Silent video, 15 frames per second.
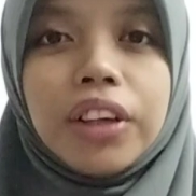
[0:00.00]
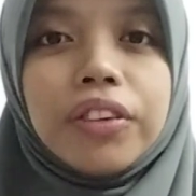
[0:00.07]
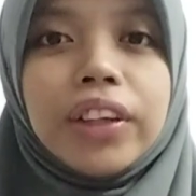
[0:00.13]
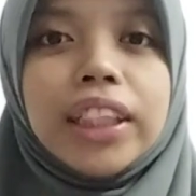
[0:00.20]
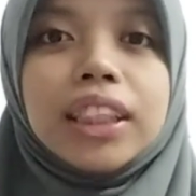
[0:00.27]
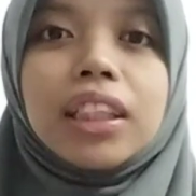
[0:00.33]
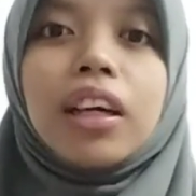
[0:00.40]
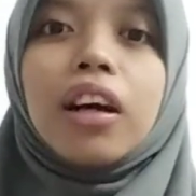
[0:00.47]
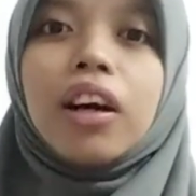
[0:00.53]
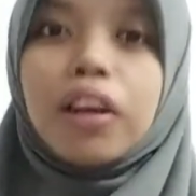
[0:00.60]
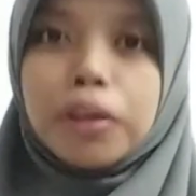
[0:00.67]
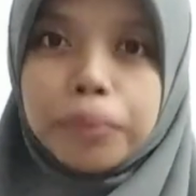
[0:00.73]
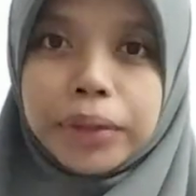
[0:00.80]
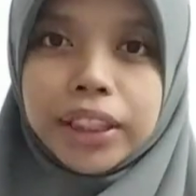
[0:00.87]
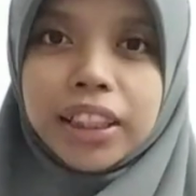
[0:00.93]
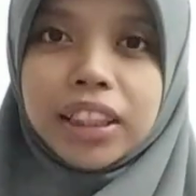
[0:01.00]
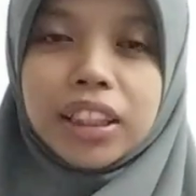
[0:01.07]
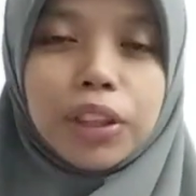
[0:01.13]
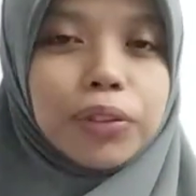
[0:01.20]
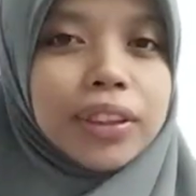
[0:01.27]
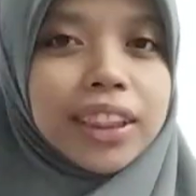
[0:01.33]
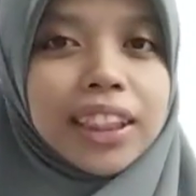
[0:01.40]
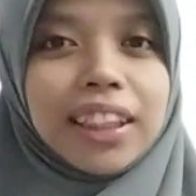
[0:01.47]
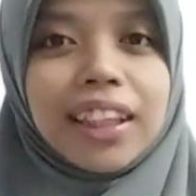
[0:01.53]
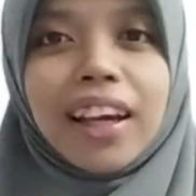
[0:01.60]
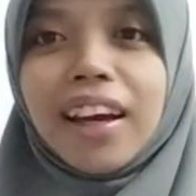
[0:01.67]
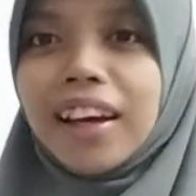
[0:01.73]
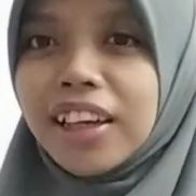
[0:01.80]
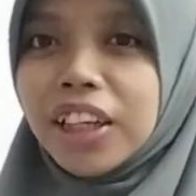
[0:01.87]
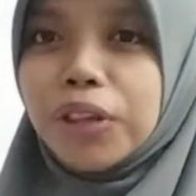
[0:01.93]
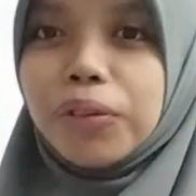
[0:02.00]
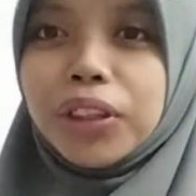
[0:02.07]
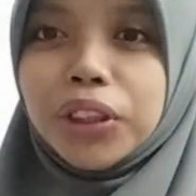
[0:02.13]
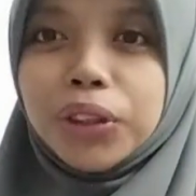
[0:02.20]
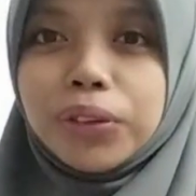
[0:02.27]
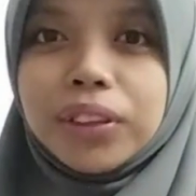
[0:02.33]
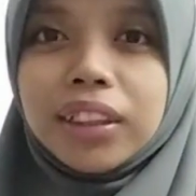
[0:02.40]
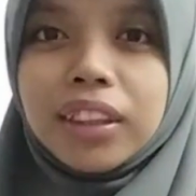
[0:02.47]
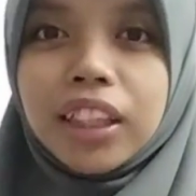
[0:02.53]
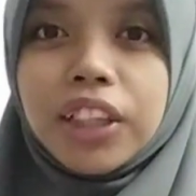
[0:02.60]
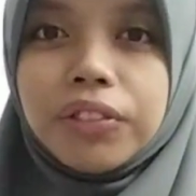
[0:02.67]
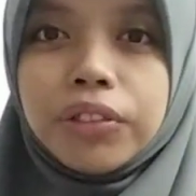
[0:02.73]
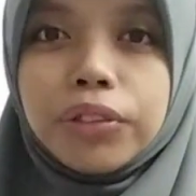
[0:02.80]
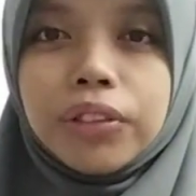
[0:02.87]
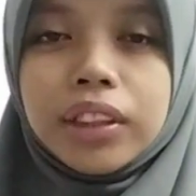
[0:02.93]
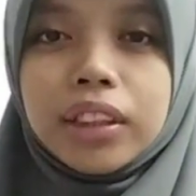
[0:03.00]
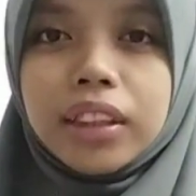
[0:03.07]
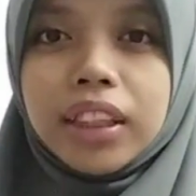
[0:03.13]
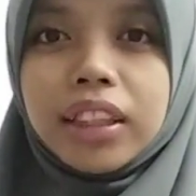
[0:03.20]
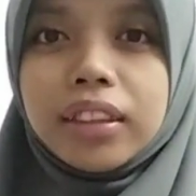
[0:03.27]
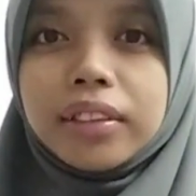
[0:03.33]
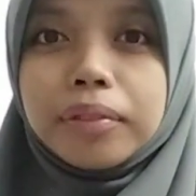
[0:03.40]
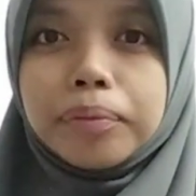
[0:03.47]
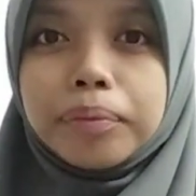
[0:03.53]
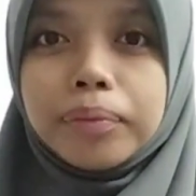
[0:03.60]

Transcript: creates a harmony that will take anyone to a delightful wonderland.